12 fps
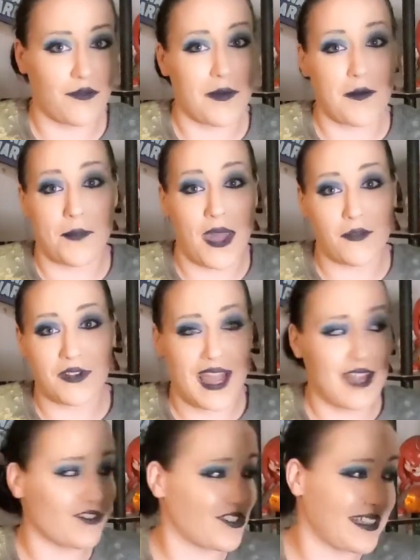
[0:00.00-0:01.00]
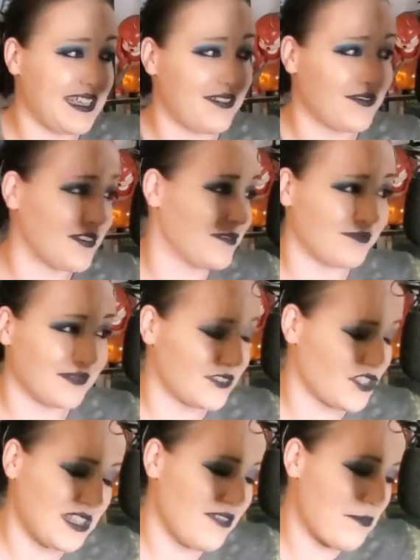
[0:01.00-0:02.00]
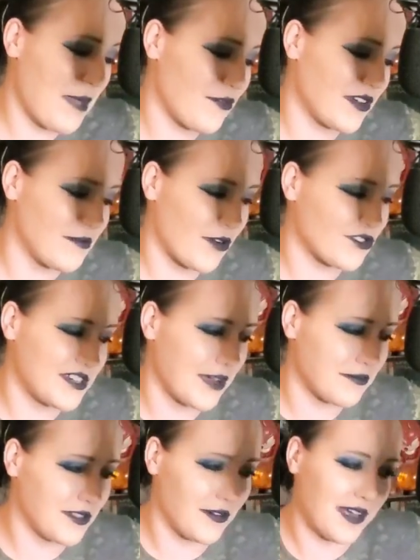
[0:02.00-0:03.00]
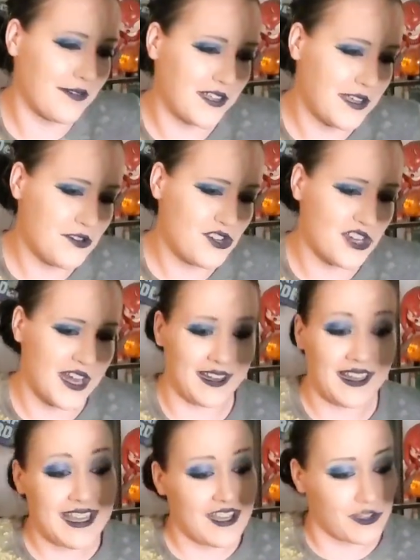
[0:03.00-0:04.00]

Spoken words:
Remember, Penguin Gang, just leave a penguin emoji down below. I really appreciate it.